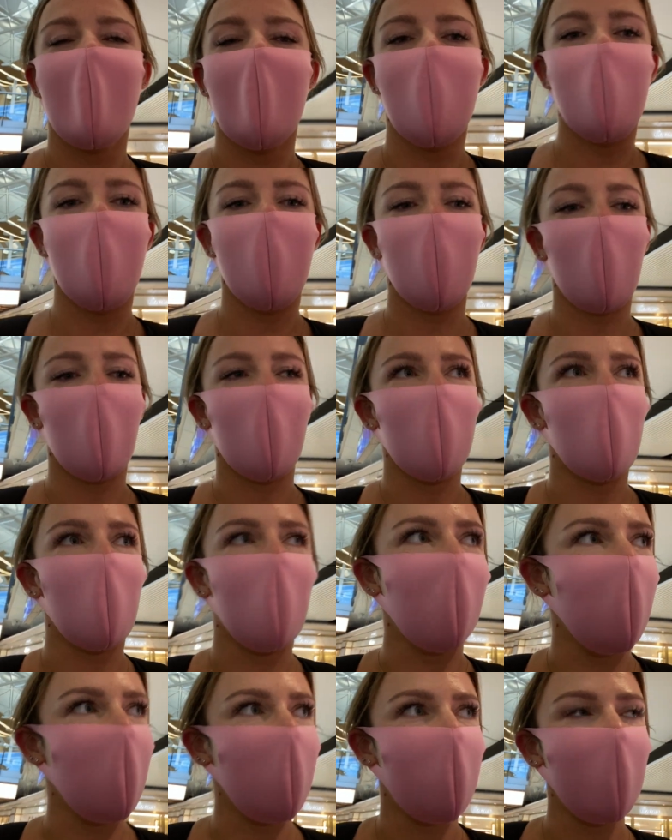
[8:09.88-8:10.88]
Now I think I'm just
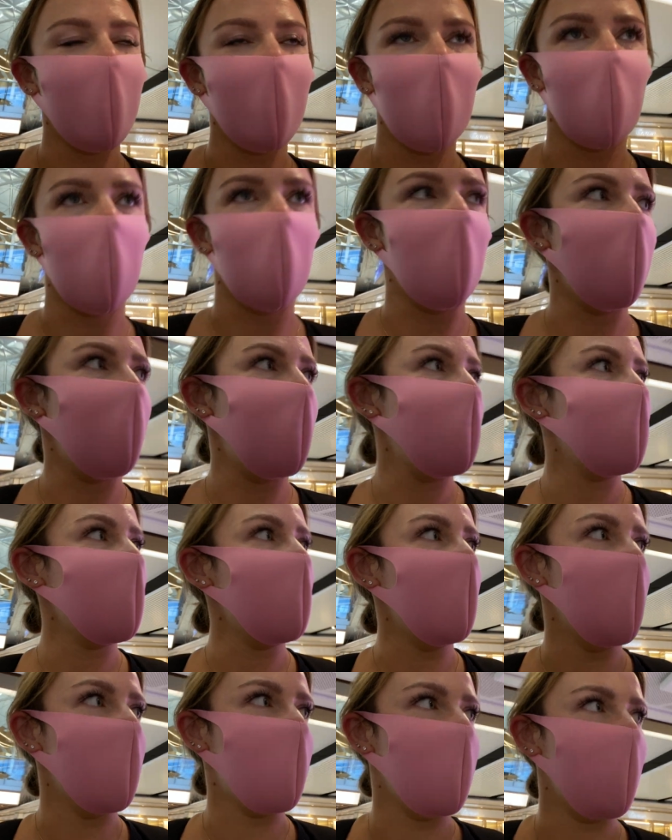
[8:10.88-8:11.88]
gonna go to the bathroom,
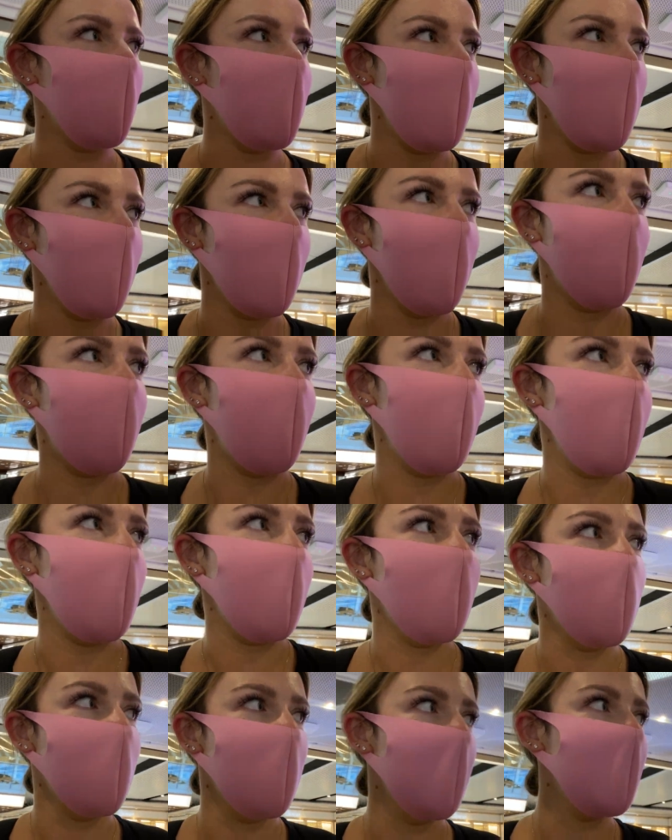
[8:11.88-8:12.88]
change into the activewear,
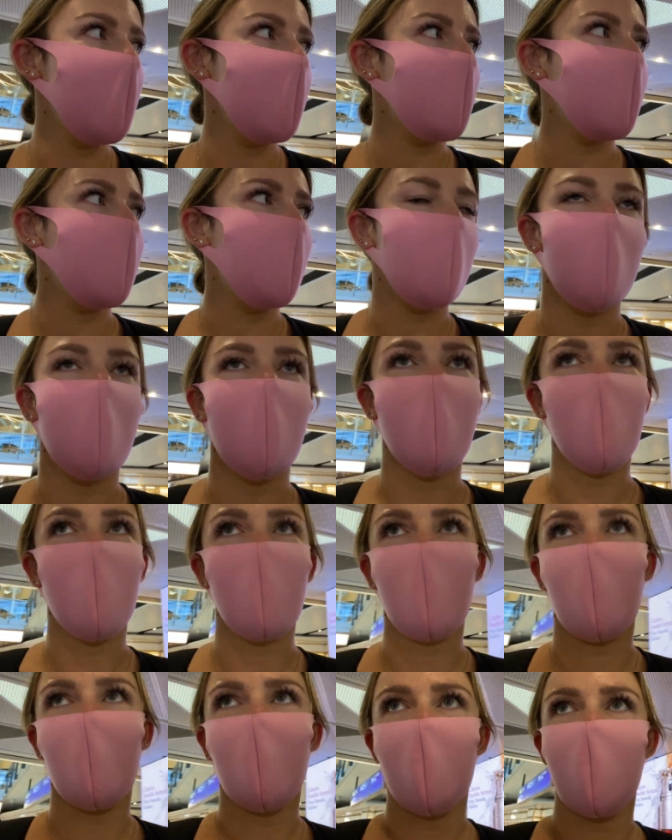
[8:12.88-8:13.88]
and then
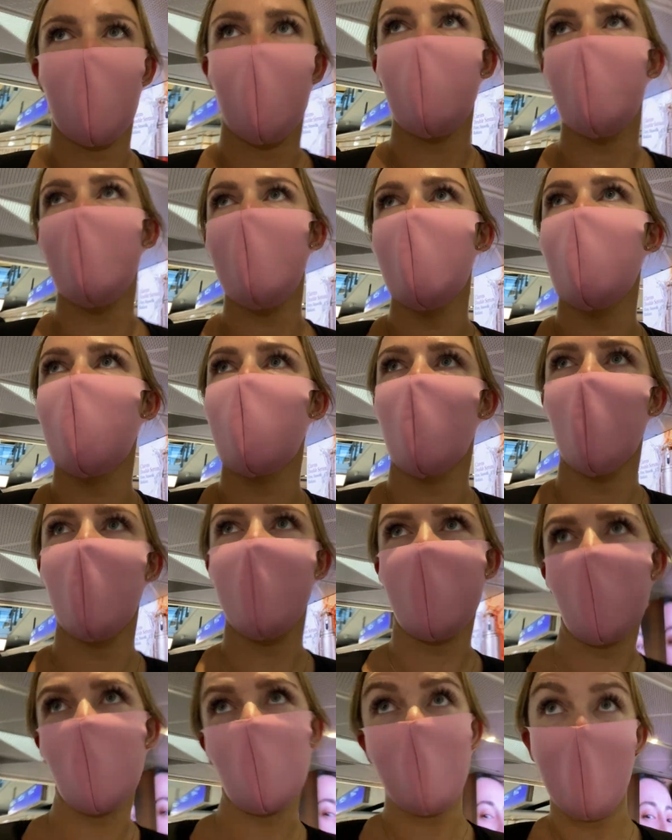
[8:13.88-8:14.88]
just go from there.
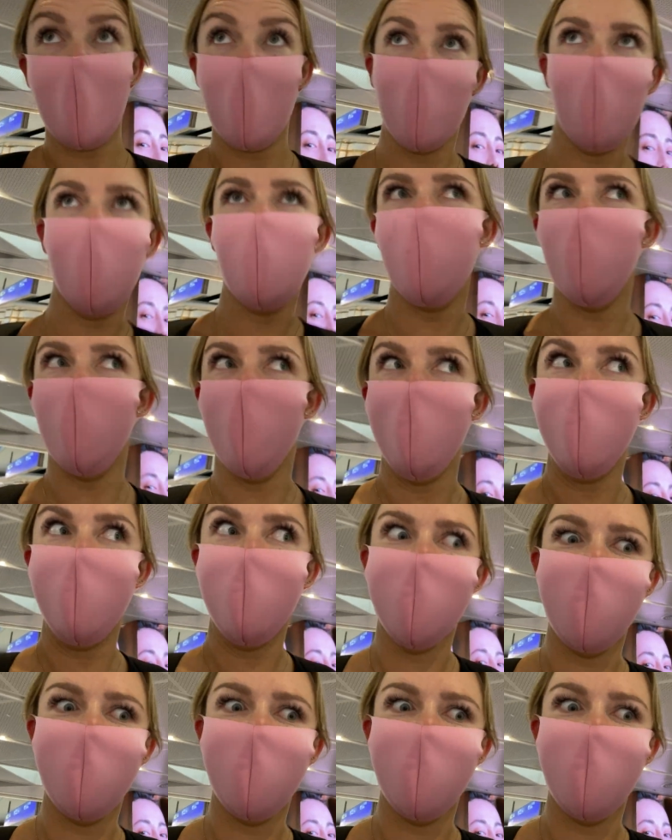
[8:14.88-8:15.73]
One shower only.